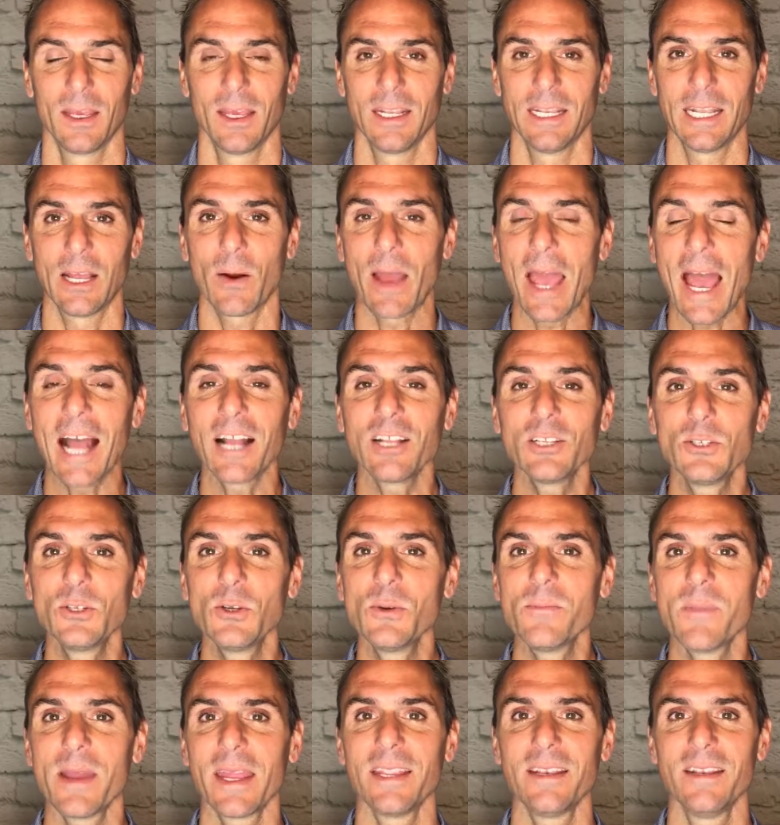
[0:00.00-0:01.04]
Now, as
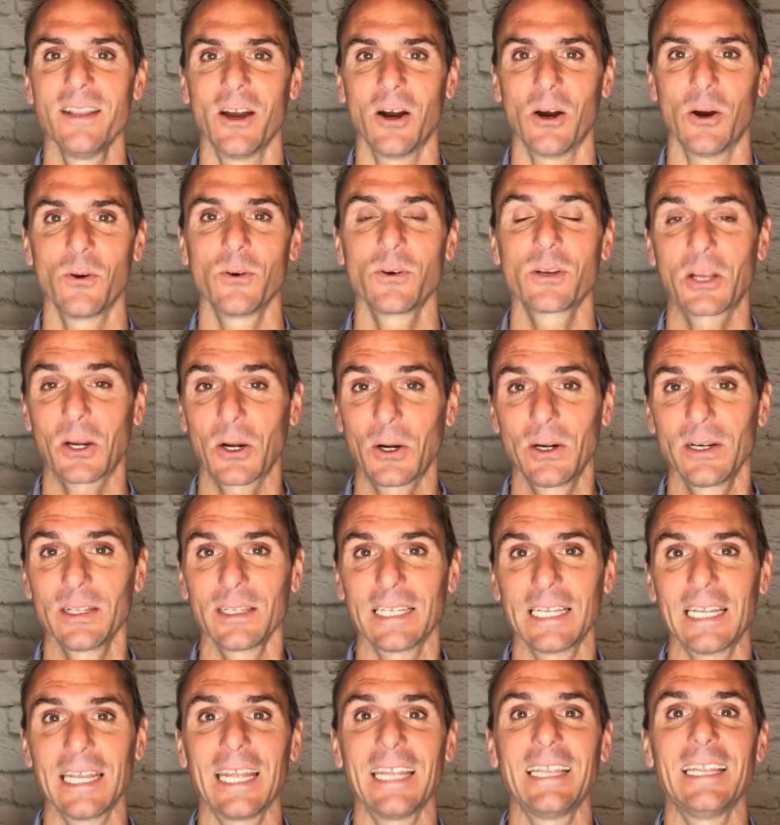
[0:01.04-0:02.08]
you may know,
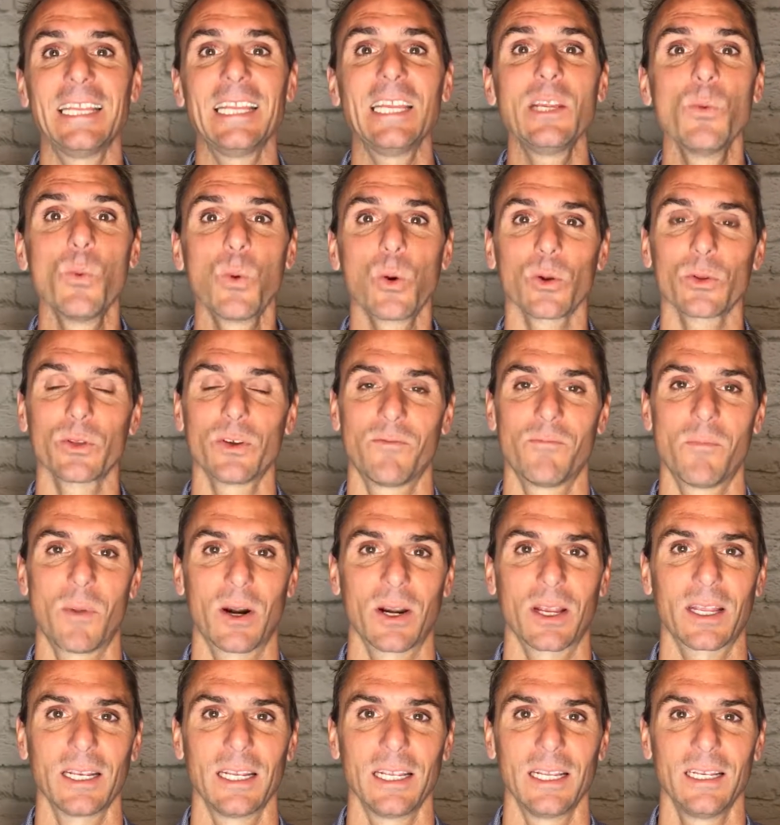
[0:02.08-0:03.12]
currently in the world of
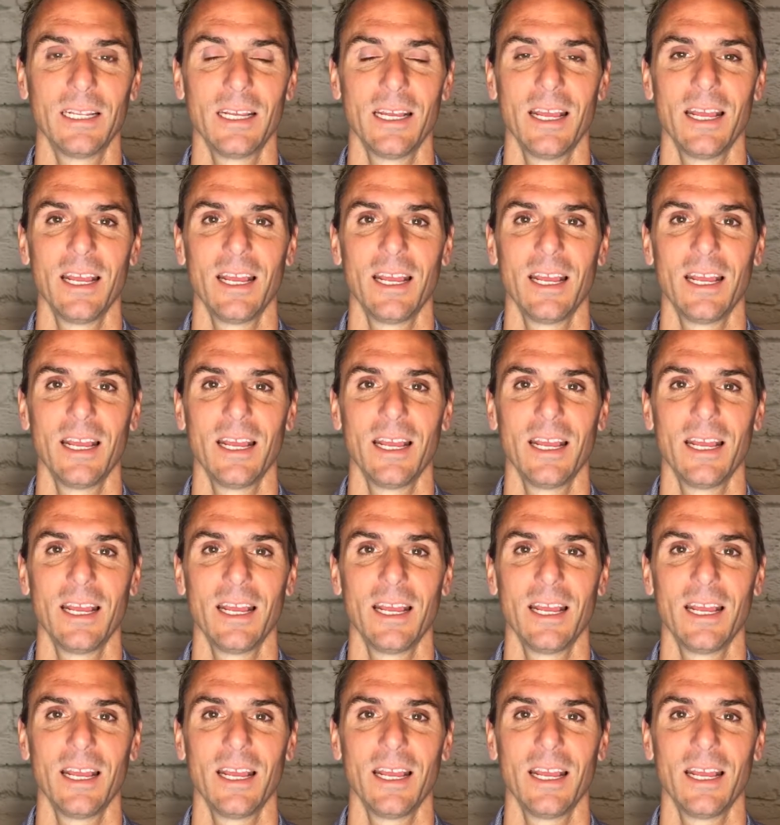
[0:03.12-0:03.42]
marketing,